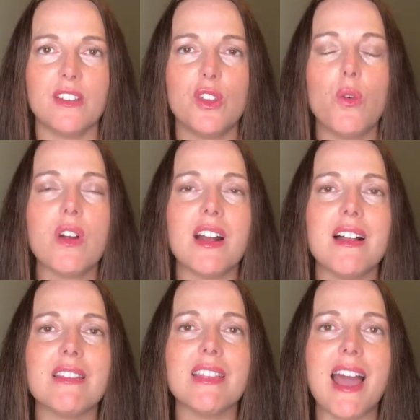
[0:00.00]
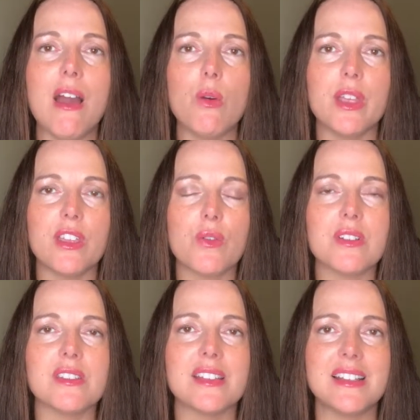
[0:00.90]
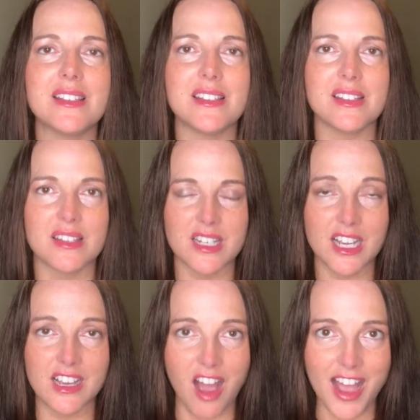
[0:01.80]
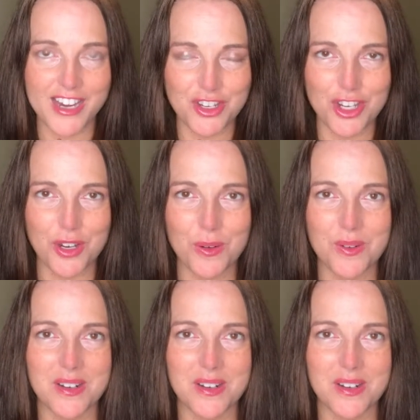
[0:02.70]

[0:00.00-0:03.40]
You're allowing your senses to guide you.